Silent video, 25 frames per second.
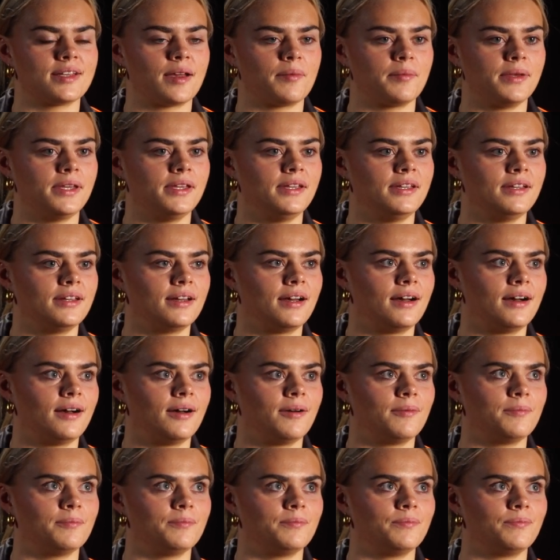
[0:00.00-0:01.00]
Sammy,
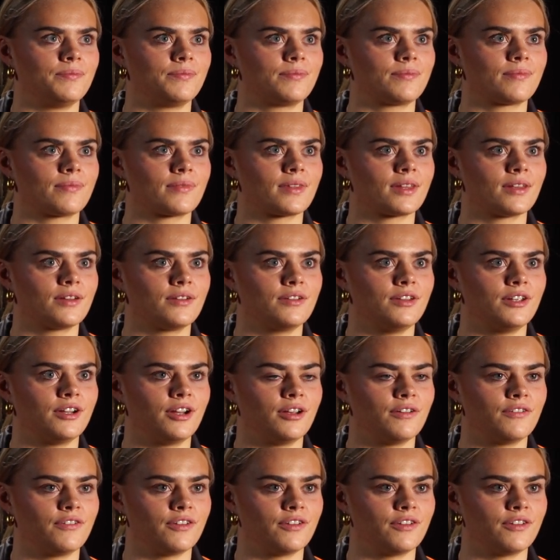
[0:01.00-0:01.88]
you know,